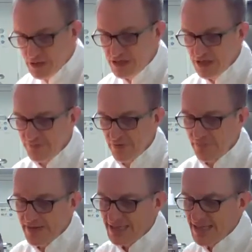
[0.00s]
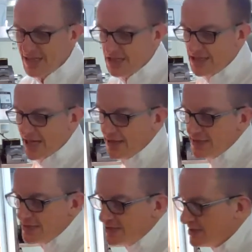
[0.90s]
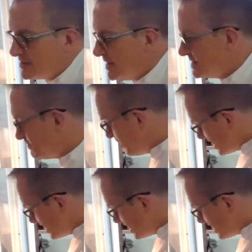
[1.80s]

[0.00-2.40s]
beauty of eating a dish like this is it's